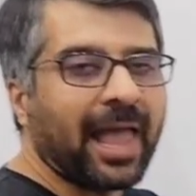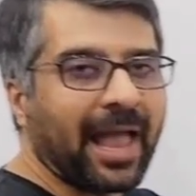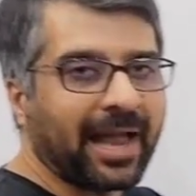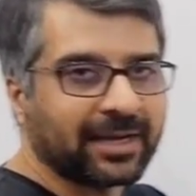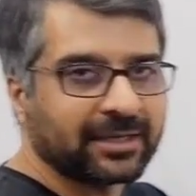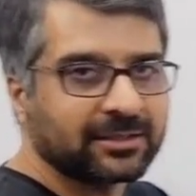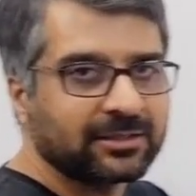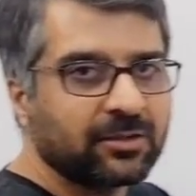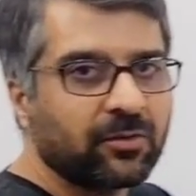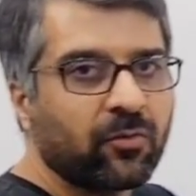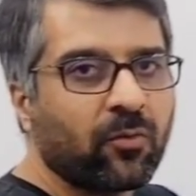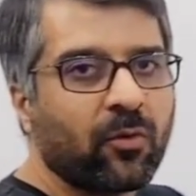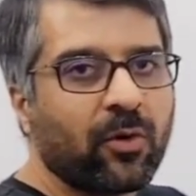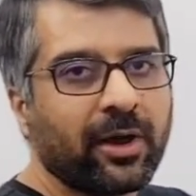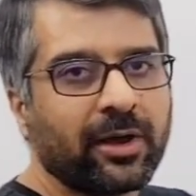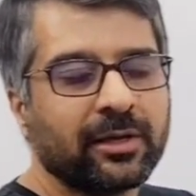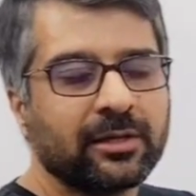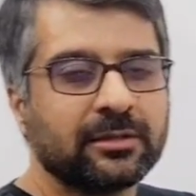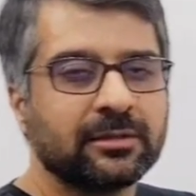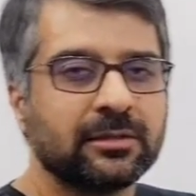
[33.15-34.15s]
active
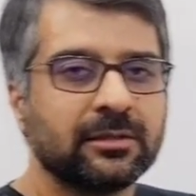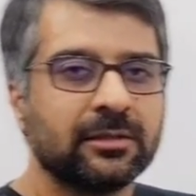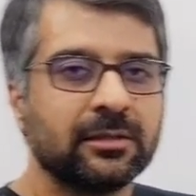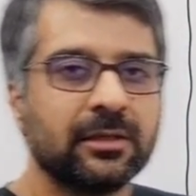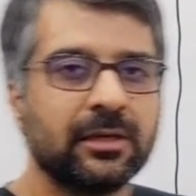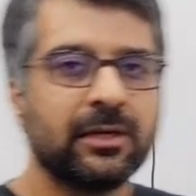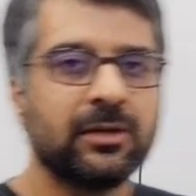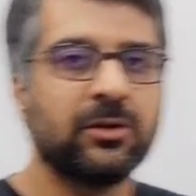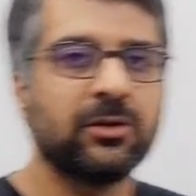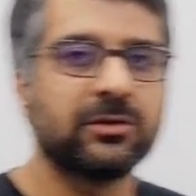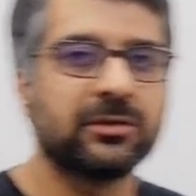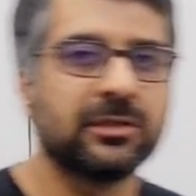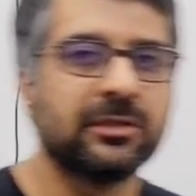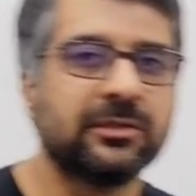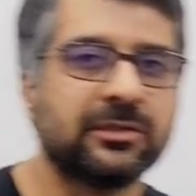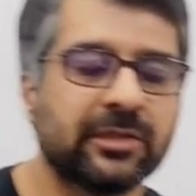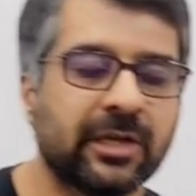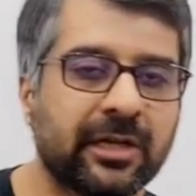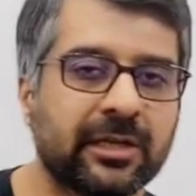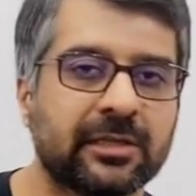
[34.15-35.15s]
voice in your
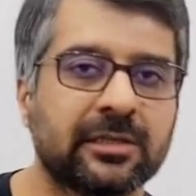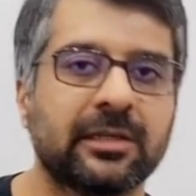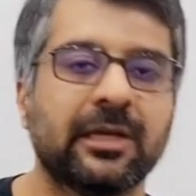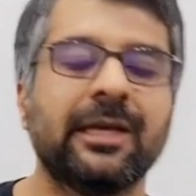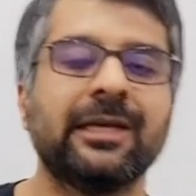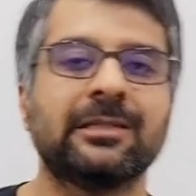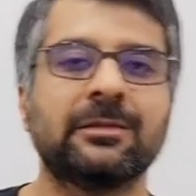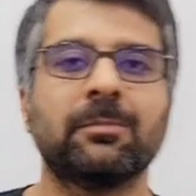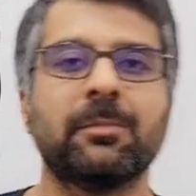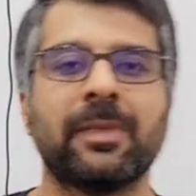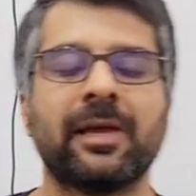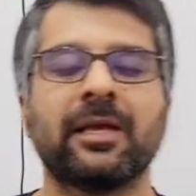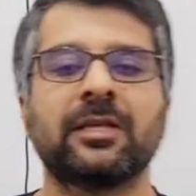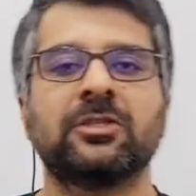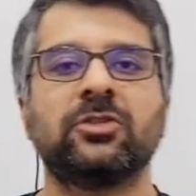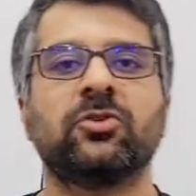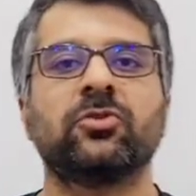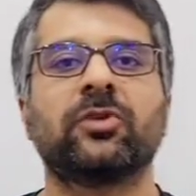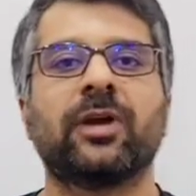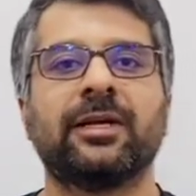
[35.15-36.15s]
sentence, it
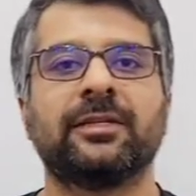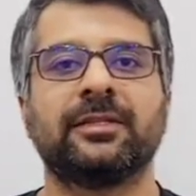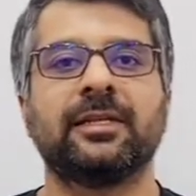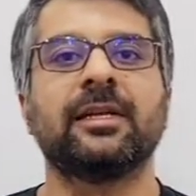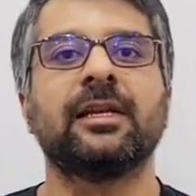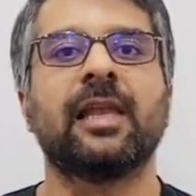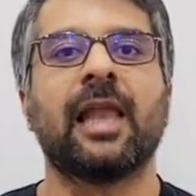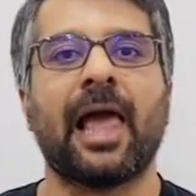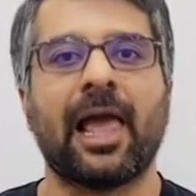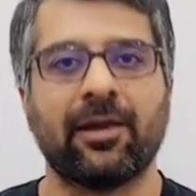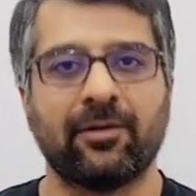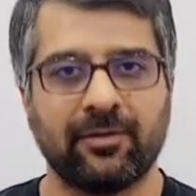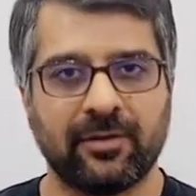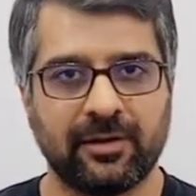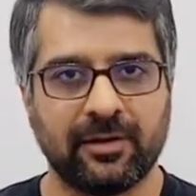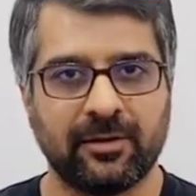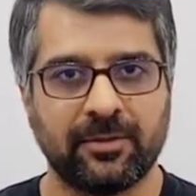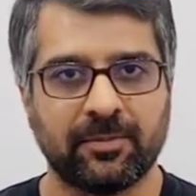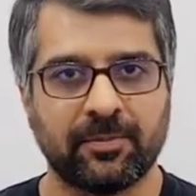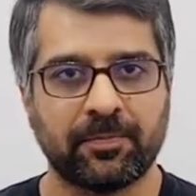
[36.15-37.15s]
makes your writing
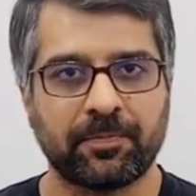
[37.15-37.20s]
lively.